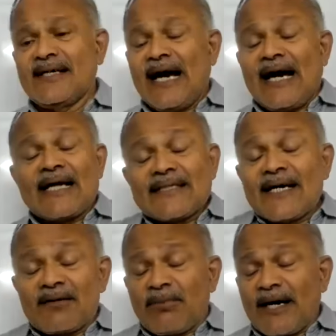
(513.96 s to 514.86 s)
and
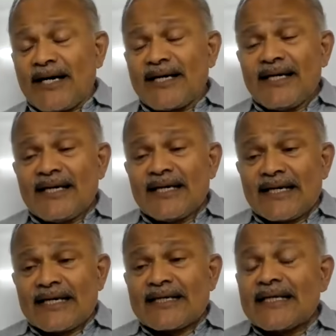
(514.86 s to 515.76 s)
thereby
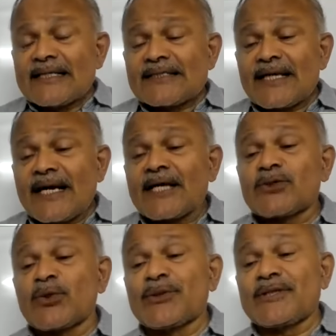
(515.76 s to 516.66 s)
it is
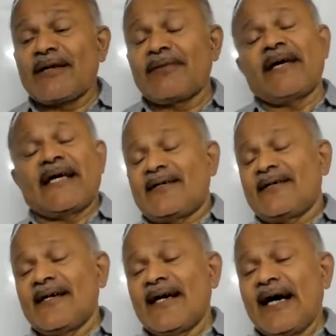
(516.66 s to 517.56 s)
exothermic
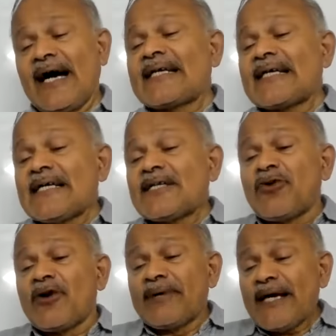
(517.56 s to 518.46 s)
and heat
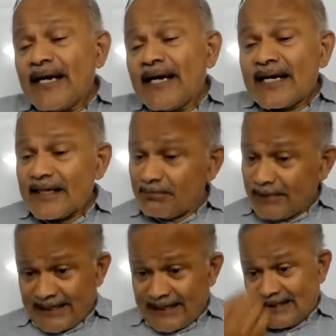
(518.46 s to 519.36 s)
will be
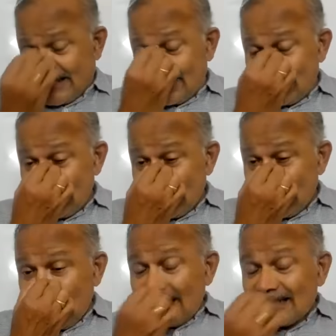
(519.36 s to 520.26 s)
liberated.
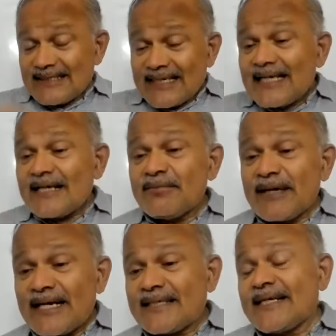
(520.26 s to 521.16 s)
As the heat
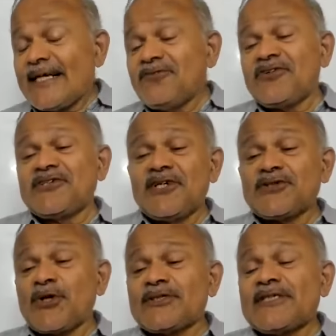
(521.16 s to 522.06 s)
liberated in
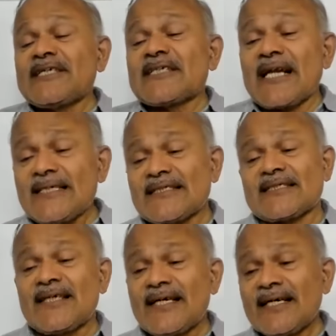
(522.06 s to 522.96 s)
physisorption is
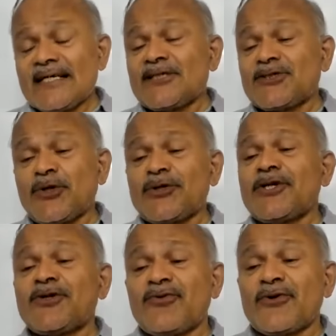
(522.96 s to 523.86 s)
less, it is
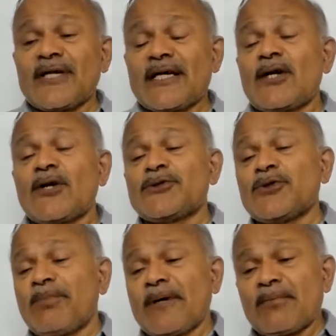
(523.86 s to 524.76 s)
20 to 40
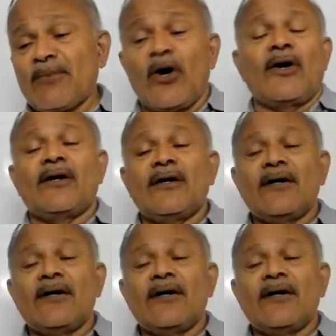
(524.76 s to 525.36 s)
kilojoule per mole.